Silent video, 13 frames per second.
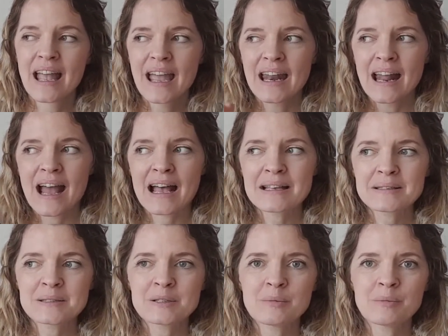it
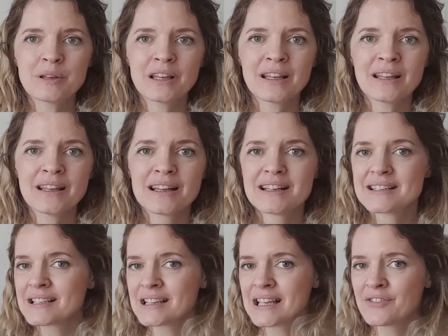has to be
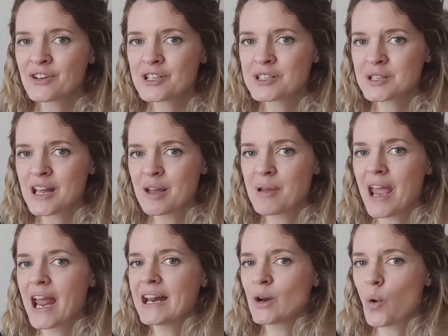delivered to them
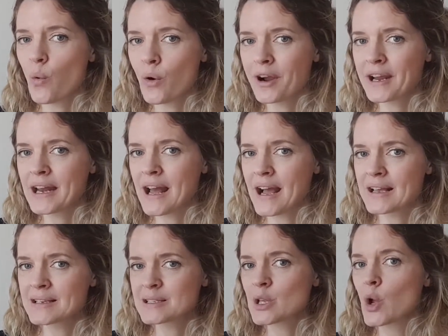in an
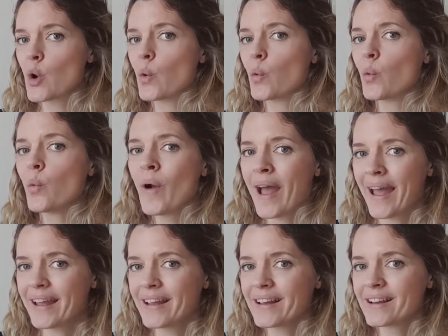organized
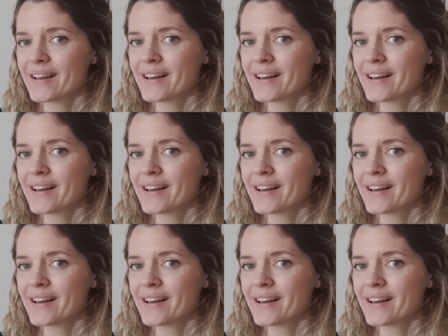way.